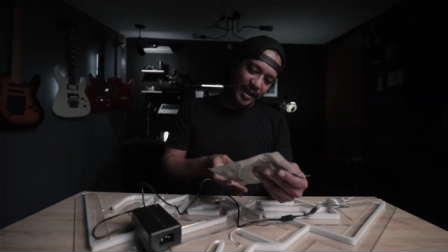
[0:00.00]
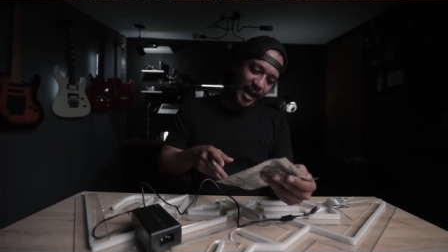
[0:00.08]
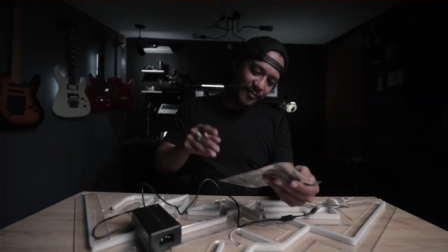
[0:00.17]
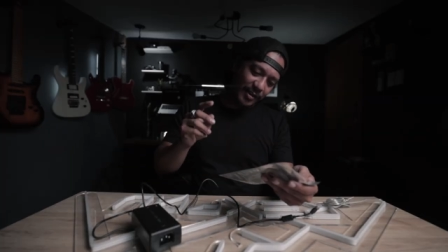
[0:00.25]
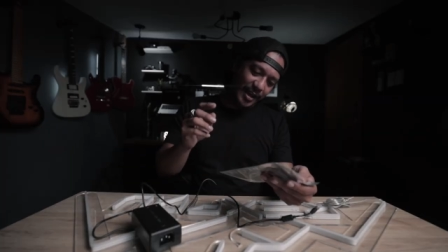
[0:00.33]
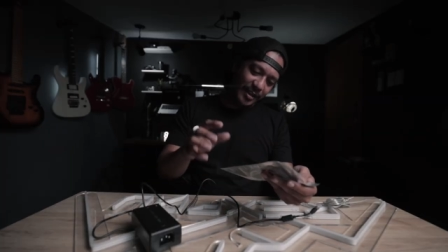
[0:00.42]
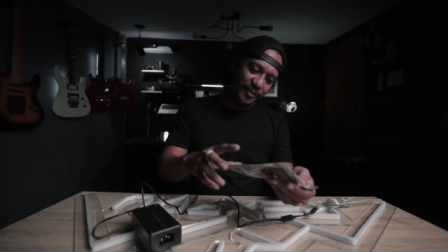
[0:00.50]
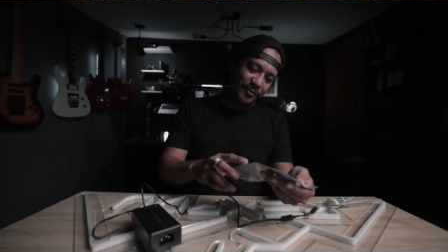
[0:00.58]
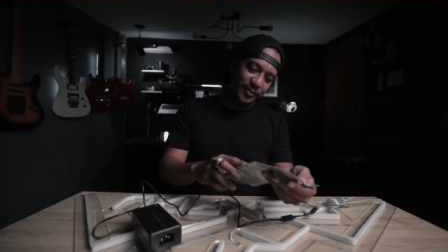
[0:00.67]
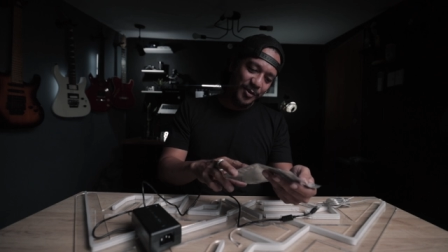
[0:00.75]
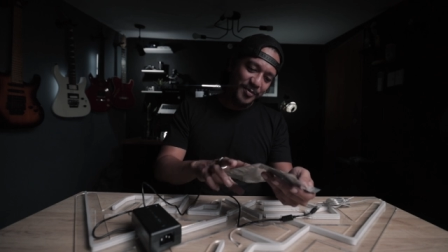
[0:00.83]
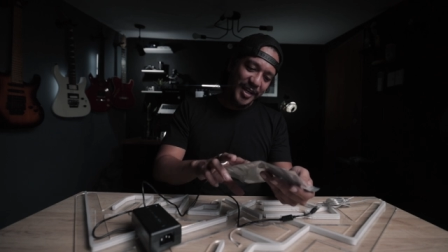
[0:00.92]
they have a letter
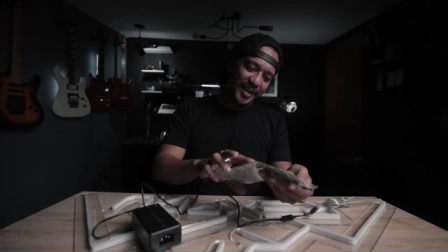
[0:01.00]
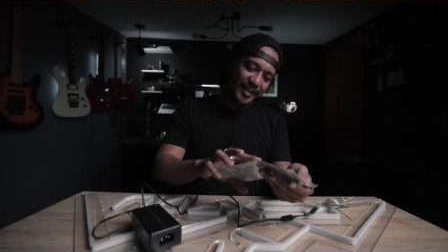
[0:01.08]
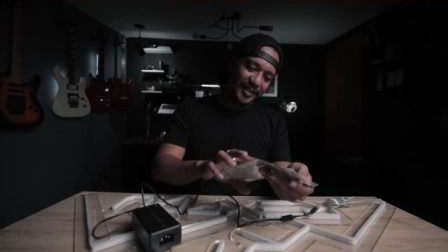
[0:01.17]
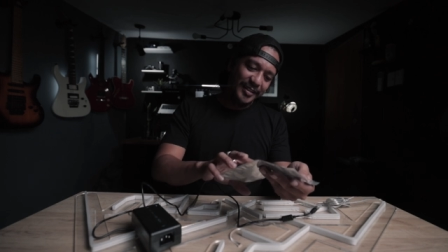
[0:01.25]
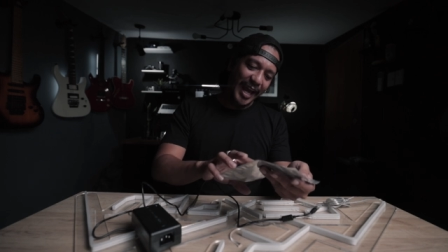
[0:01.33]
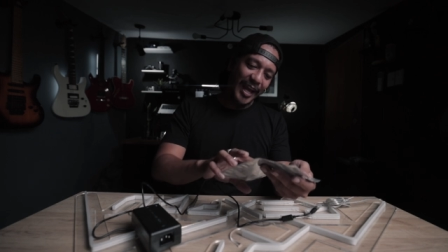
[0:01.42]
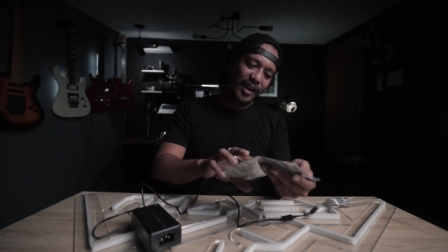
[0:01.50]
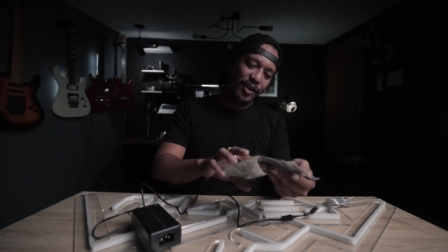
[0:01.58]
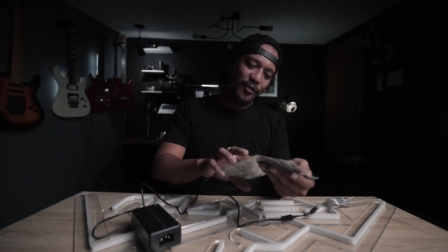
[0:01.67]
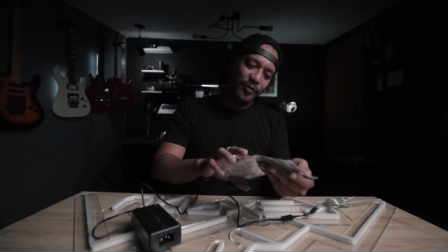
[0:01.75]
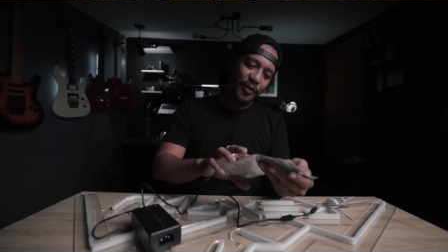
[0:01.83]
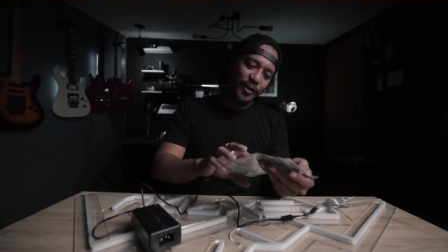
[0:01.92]
for me. Thank
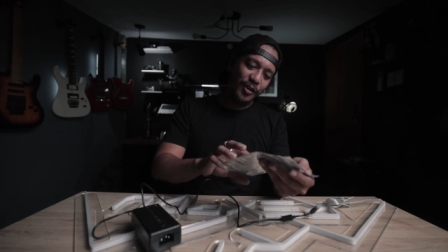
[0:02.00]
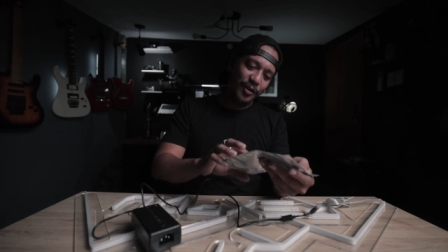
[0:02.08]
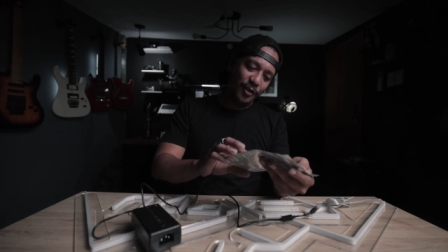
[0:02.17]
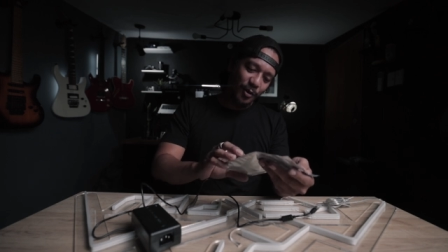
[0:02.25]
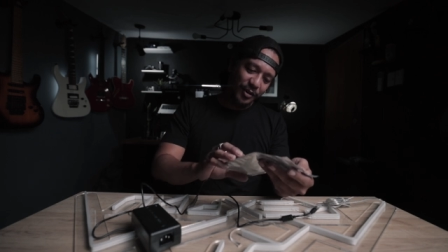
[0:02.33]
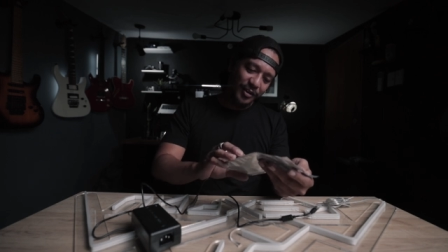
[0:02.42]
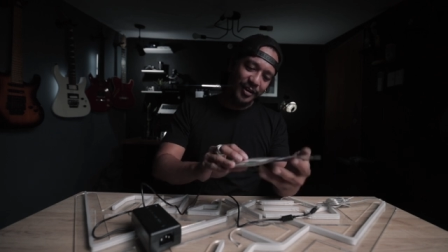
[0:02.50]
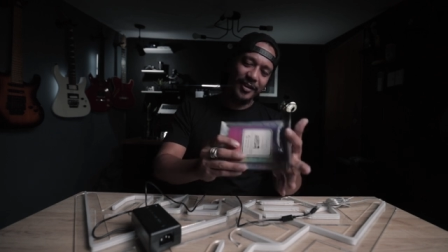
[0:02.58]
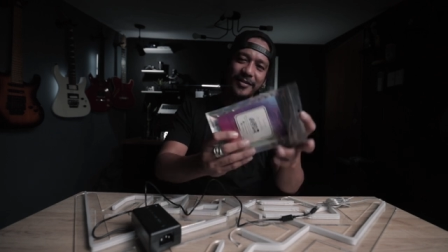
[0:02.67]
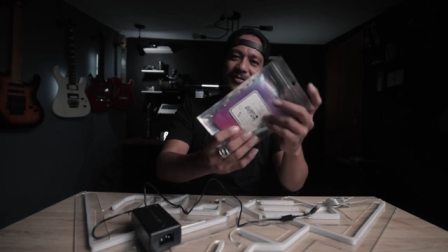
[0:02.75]
you for your order.